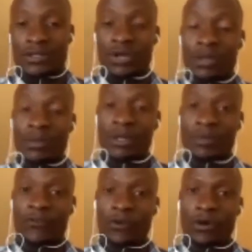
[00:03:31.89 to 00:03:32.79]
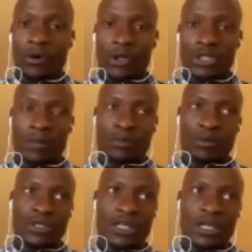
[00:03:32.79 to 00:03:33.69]
tournament before the World Cup
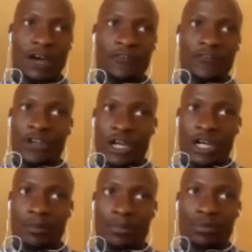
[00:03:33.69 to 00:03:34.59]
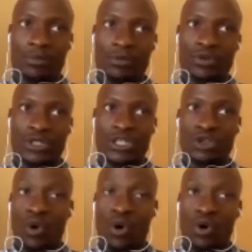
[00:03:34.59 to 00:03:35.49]
was the Africa Cup, which was in
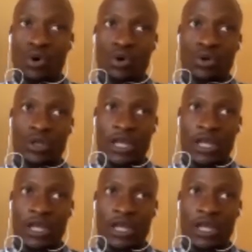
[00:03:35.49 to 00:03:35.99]
Congo,